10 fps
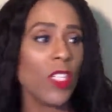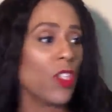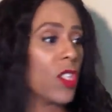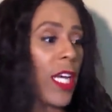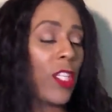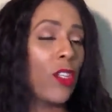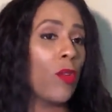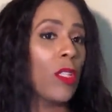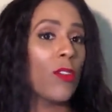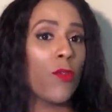Just like you
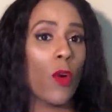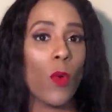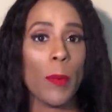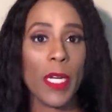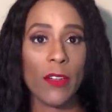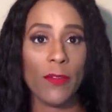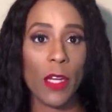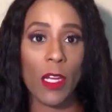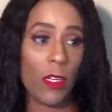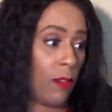don't look for a woman
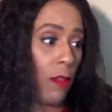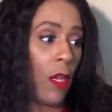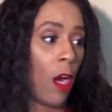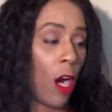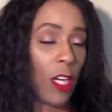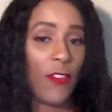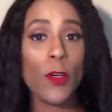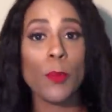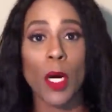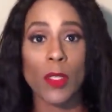on a
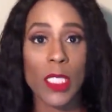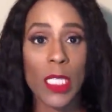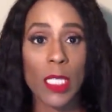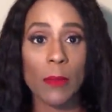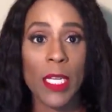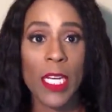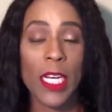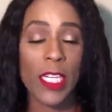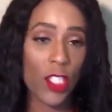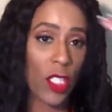football team.
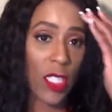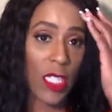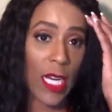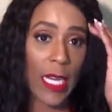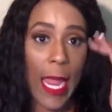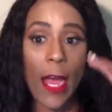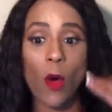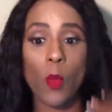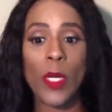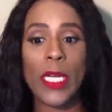It's just not
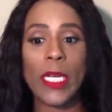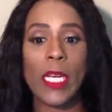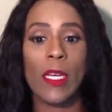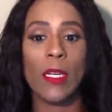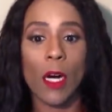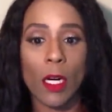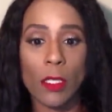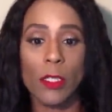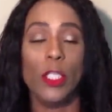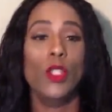how we
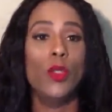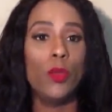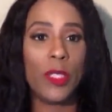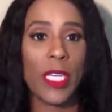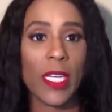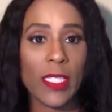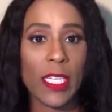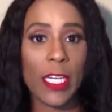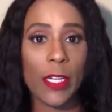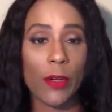do things
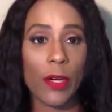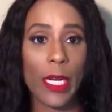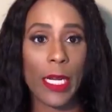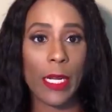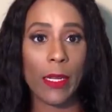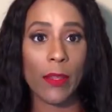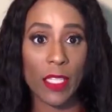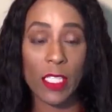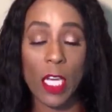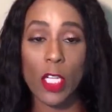here in
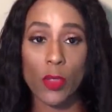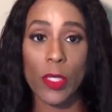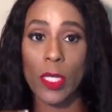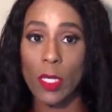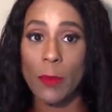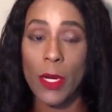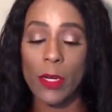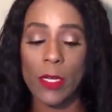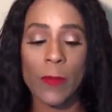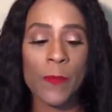this country, in
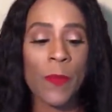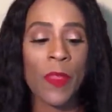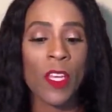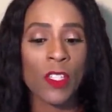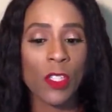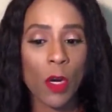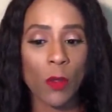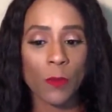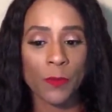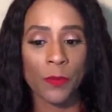America.
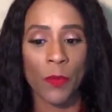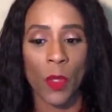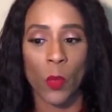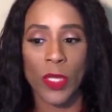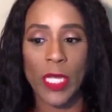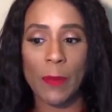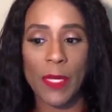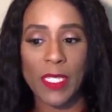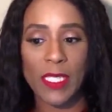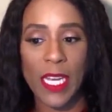So, with that
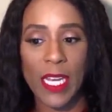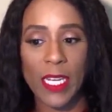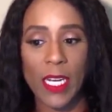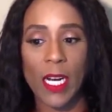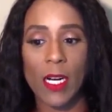being said,